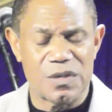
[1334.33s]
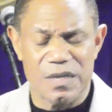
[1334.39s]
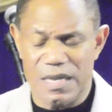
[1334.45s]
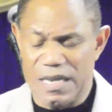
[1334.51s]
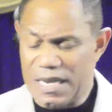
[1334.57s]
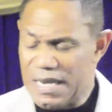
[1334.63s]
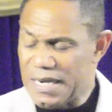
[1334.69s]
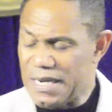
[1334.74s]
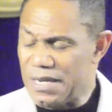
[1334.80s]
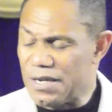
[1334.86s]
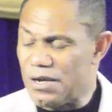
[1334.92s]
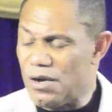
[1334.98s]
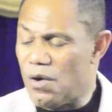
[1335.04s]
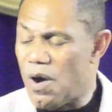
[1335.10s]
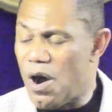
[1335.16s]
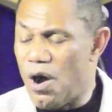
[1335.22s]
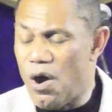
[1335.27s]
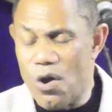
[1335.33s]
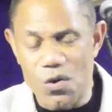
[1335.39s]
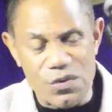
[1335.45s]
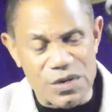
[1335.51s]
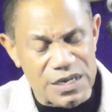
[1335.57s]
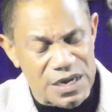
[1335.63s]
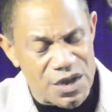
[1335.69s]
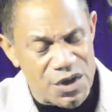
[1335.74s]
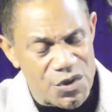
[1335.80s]
And he'll go on
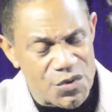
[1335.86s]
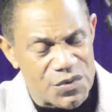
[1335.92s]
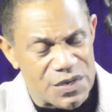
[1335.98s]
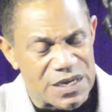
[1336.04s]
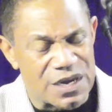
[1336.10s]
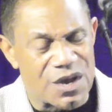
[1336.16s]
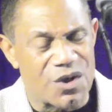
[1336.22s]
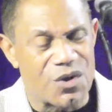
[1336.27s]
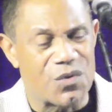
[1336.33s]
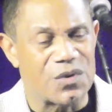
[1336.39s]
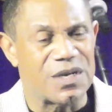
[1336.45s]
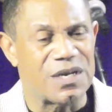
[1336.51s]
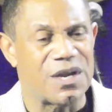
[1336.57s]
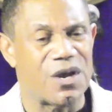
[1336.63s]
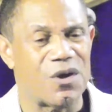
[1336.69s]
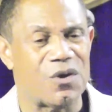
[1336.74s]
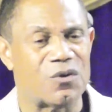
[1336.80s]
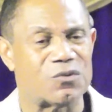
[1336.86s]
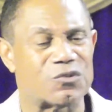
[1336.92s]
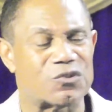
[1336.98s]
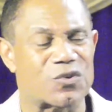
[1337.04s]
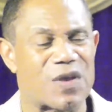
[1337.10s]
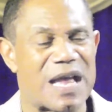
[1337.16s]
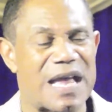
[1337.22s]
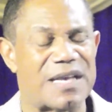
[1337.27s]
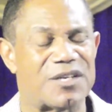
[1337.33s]
and on and on and on
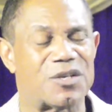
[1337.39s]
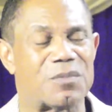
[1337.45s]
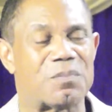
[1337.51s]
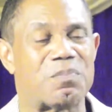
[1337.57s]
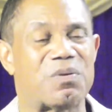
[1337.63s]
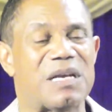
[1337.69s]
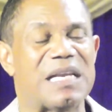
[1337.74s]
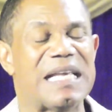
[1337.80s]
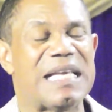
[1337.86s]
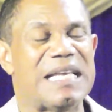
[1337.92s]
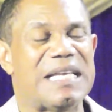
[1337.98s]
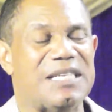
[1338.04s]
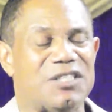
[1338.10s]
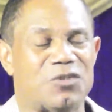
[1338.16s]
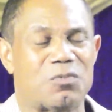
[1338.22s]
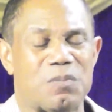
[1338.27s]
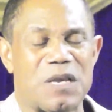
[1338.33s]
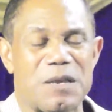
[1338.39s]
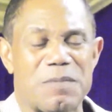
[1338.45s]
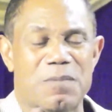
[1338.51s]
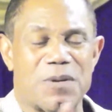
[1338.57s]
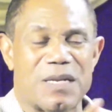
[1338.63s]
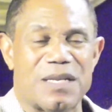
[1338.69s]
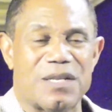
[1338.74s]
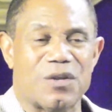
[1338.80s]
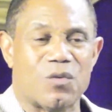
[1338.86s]
trying to please
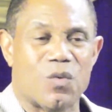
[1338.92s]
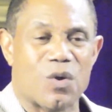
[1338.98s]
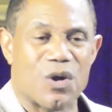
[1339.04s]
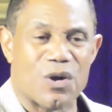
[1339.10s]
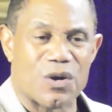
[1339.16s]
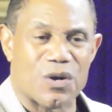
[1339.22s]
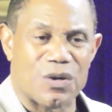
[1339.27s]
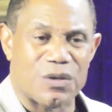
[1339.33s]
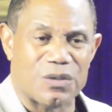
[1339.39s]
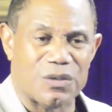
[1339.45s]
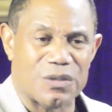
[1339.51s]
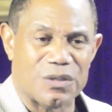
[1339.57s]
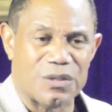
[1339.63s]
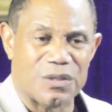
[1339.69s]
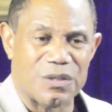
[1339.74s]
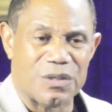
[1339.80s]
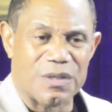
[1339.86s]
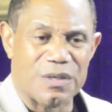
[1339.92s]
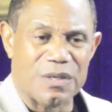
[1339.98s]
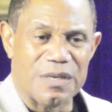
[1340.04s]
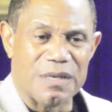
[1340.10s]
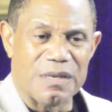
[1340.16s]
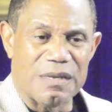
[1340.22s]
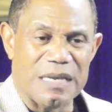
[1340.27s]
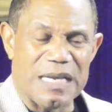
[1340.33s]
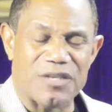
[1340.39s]
people in the world. Amen.
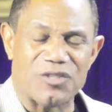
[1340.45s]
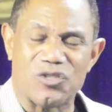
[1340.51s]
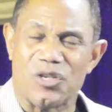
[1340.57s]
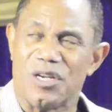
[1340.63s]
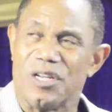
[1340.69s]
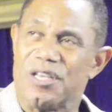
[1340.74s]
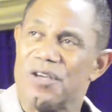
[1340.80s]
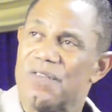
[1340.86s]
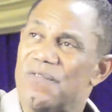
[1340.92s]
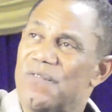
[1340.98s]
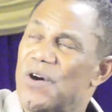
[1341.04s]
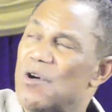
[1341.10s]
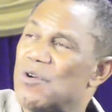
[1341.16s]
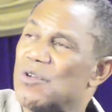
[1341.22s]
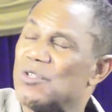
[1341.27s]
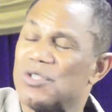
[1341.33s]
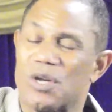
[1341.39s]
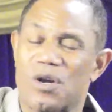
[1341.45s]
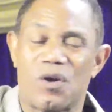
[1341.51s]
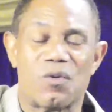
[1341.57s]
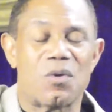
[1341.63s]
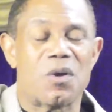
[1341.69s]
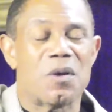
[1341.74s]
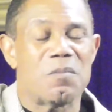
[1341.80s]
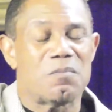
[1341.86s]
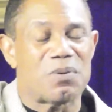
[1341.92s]
Instead of your focus on
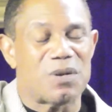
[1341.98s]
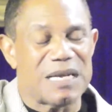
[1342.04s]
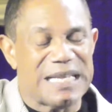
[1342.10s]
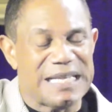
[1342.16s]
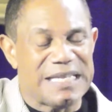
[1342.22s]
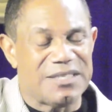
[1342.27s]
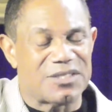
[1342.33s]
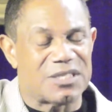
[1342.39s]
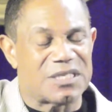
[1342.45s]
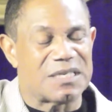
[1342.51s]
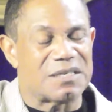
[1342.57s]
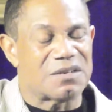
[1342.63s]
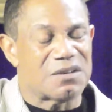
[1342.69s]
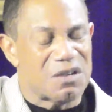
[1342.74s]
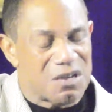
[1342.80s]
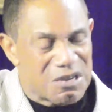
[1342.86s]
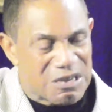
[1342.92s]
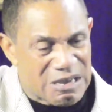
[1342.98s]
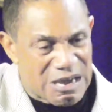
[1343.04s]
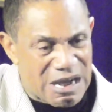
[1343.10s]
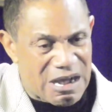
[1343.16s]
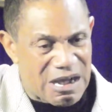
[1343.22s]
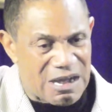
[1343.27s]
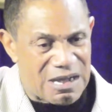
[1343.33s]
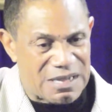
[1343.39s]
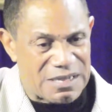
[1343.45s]
pleasing God.